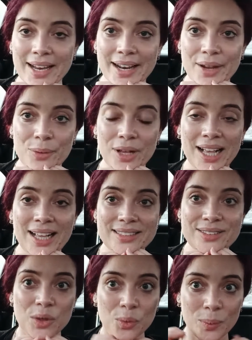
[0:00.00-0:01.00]
And I
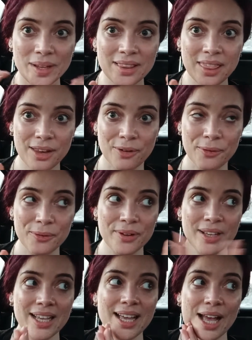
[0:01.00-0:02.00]
also went through
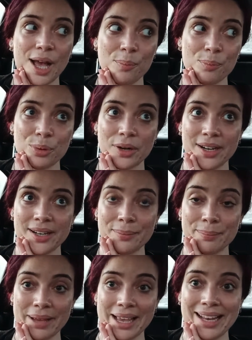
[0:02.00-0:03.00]
a pretty
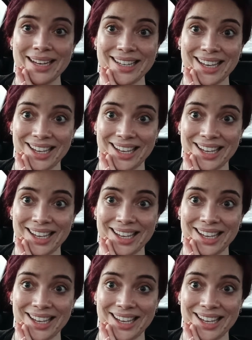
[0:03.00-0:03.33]
bad